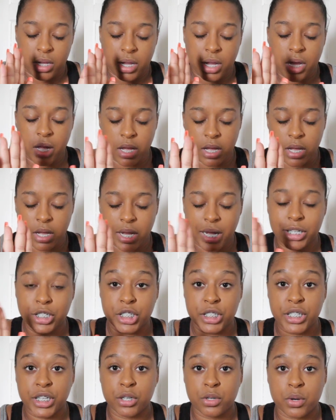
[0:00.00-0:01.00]
I
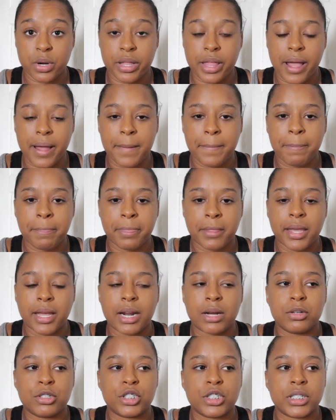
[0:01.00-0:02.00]
just ignored that. And
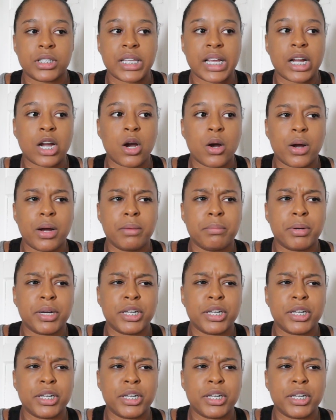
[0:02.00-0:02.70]
I was just like, oh, I'm